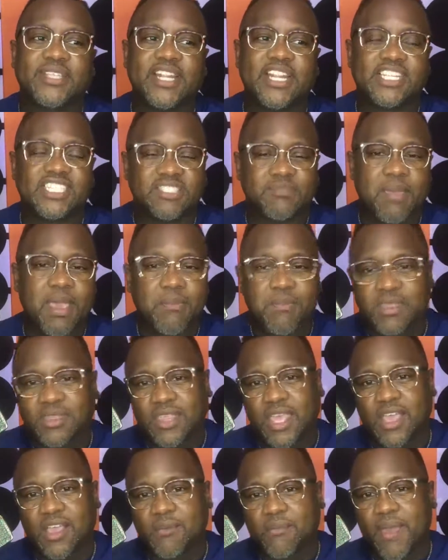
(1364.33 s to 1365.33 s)
and it just made me
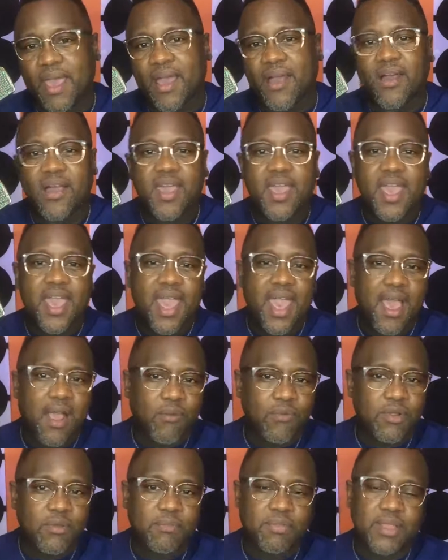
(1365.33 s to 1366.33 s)
think about
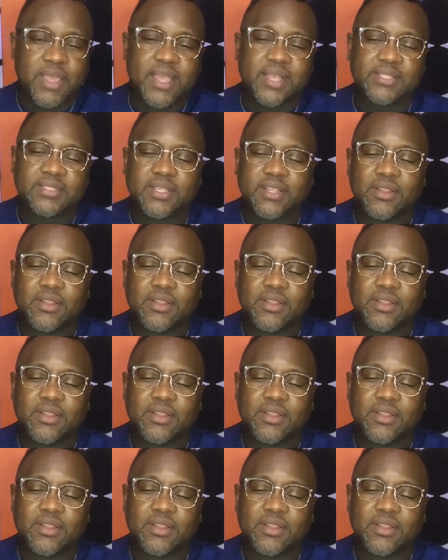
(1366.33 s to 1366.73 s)
how we're blessed,